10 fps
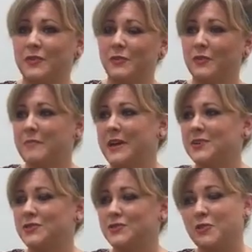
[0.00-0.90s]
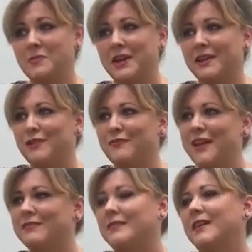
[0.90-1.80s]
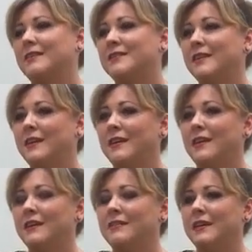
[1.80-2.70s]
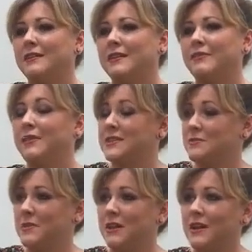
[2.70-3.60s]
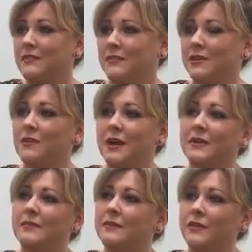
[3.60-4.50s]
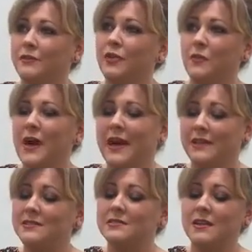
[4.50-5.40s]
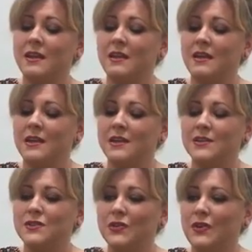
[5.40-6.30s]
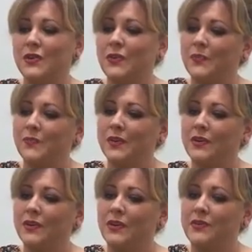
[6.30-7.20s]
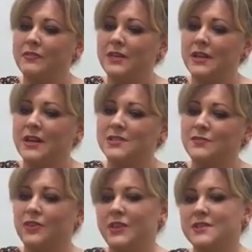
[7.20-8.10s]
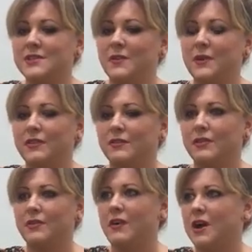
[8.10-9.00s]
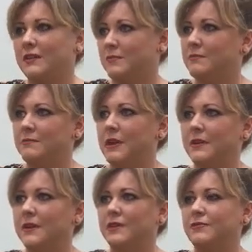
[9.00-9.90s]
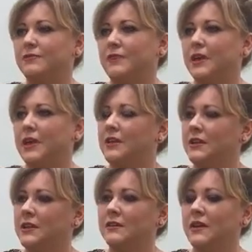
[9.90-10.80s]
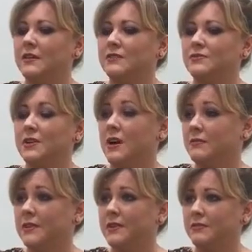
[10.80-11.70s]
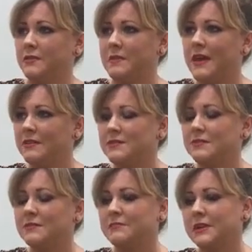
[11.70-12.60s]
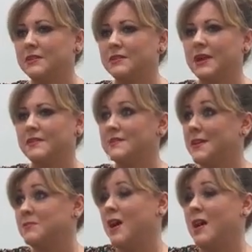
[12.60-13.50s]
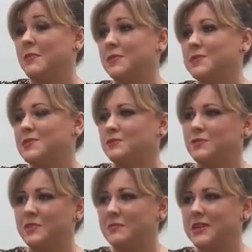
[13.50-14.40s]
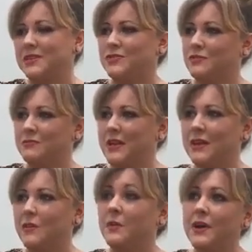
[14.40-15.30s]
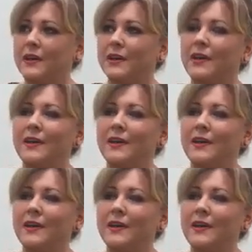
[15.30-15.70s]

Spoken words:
through a major traumatic event that affected my life in quite a few ways. So over the next few years I went through quite a period of healing and recovery from that, but at the same time I was still doing my digital media work.